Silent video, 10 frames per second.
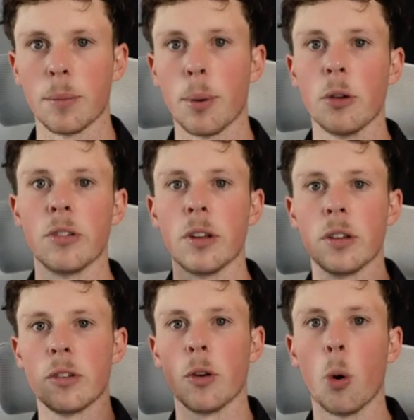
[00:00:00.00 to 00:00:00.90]
to post
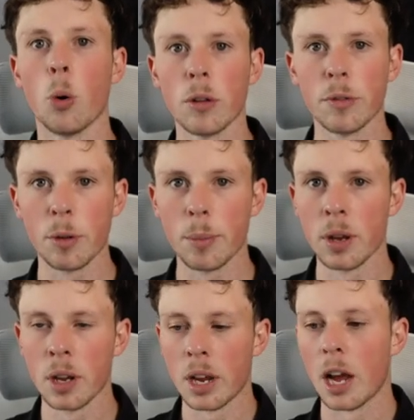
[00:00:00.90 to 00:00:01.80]
it to all of them,
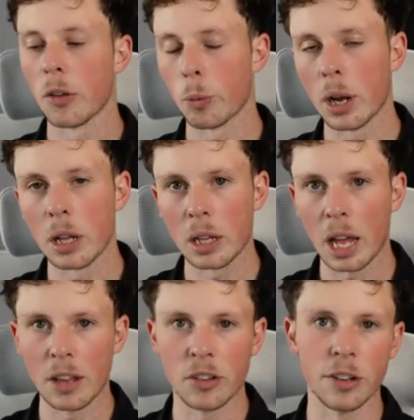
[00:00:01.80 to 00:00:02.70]
as well
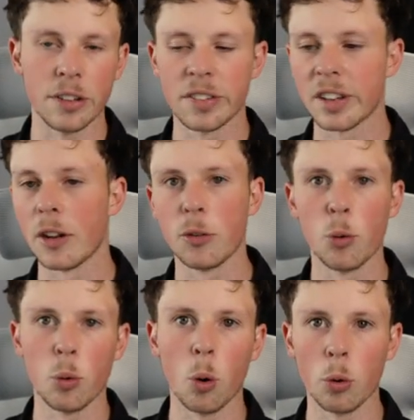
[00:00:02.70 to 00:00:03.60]
as you can
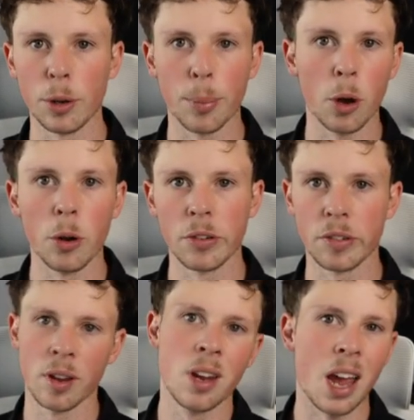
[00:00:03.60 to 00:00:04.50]
schedule all your
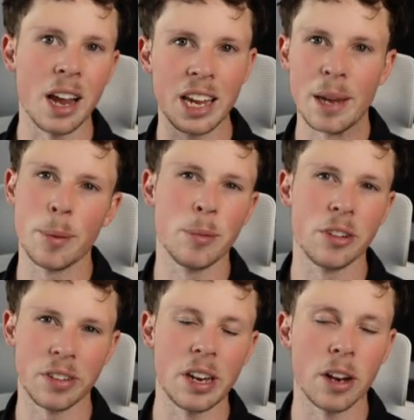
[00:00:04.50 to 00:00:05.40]
posts and keep them
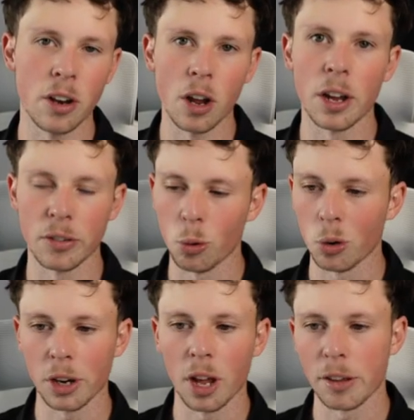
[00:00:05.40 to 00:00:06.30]
just in a nice
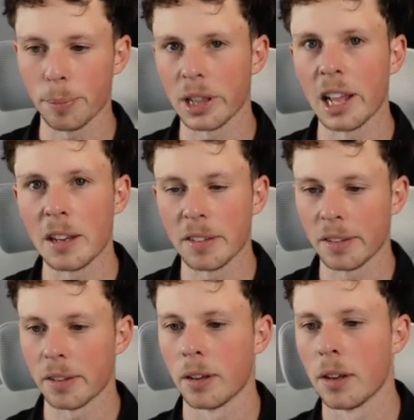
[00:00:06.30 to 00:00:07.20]
organized
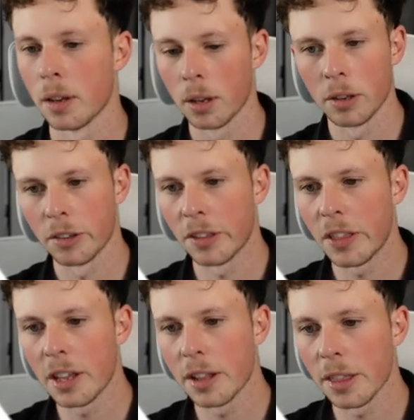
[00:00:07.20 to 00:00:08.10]
place. So
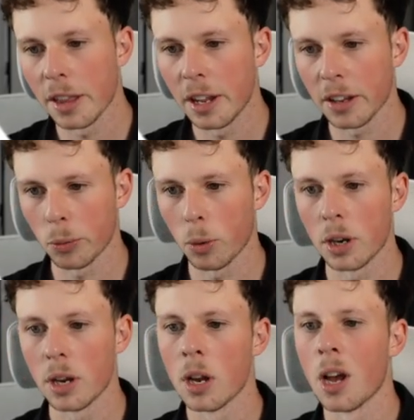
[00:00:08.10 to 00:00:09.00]
then the next
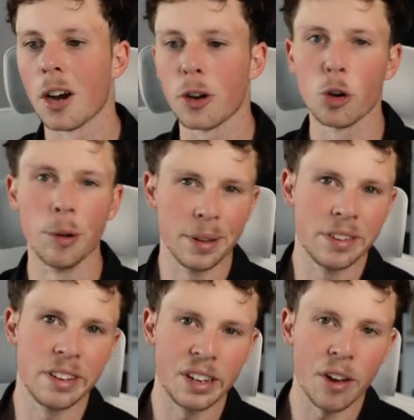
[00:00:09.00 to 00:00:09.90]
one, I'm going to group these
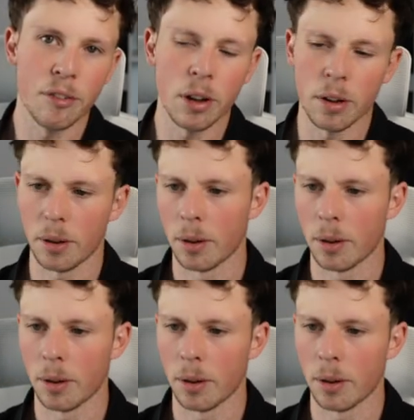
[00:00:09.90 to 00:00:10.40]
together,